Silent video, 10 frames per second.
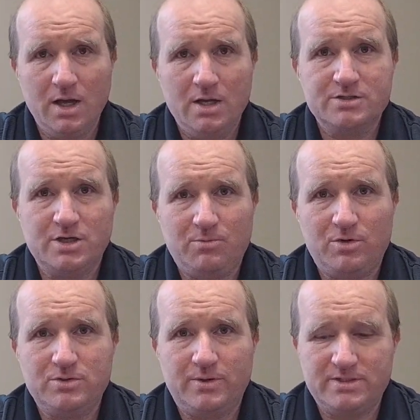Psalm
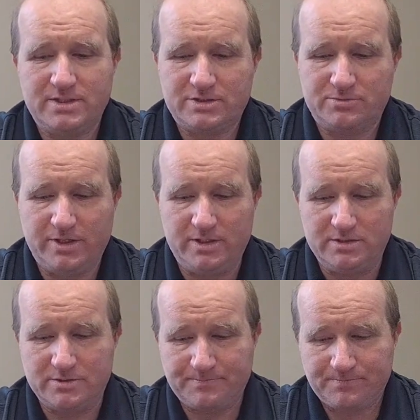126
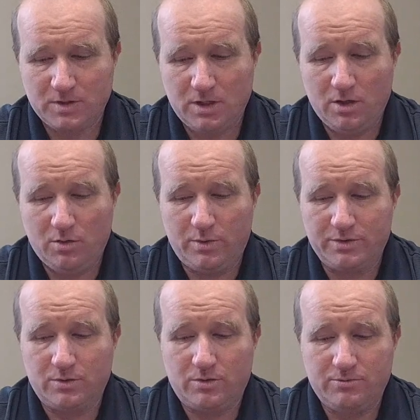reads When the
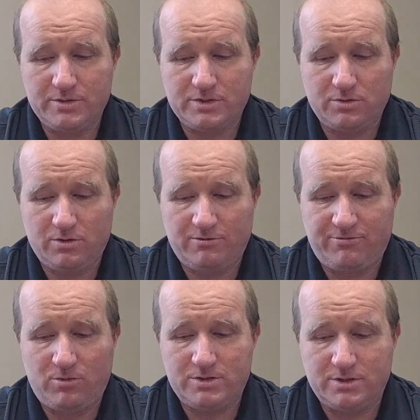Lord restored
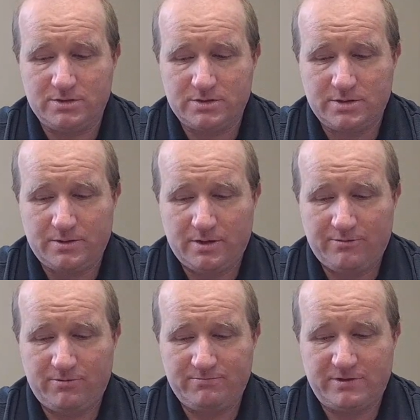fortunes
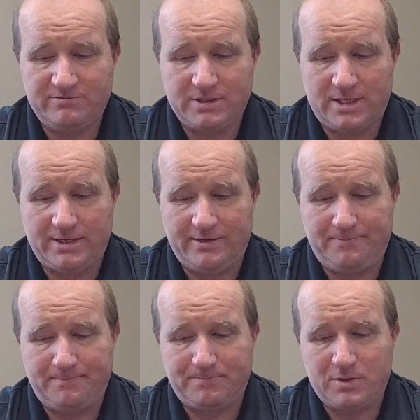of Zion,
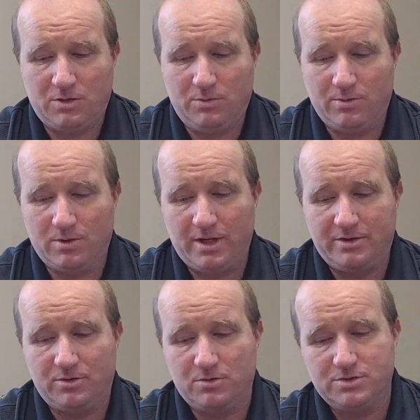we were like
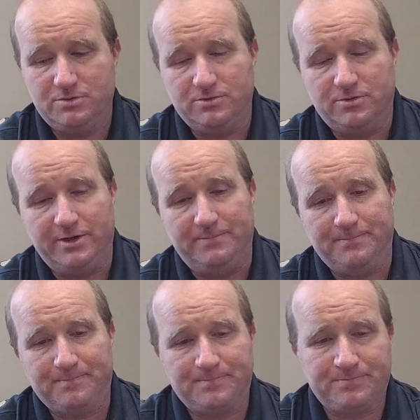those who dreamed.
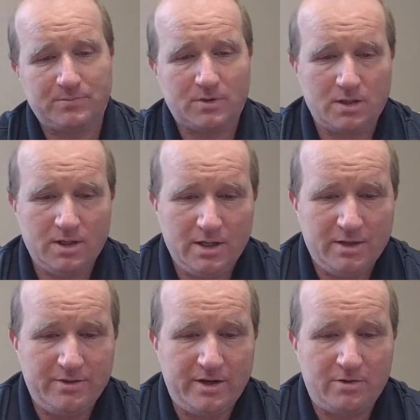
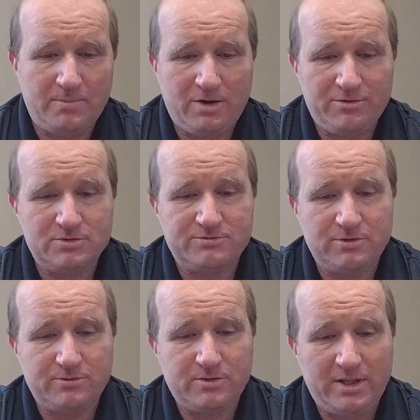Then our mouth was filled
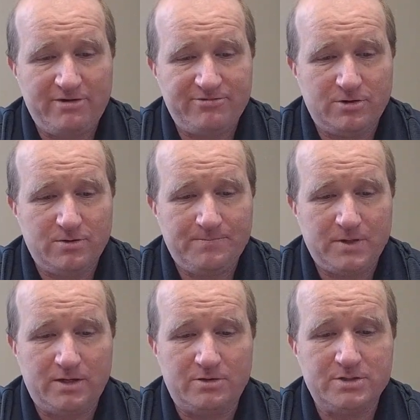with laughter
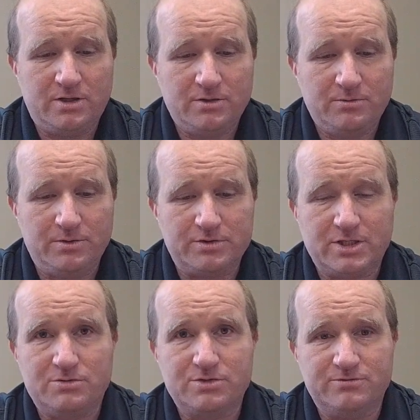and our tongue with
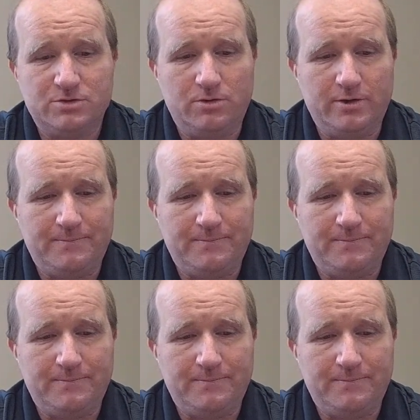shouts of joy.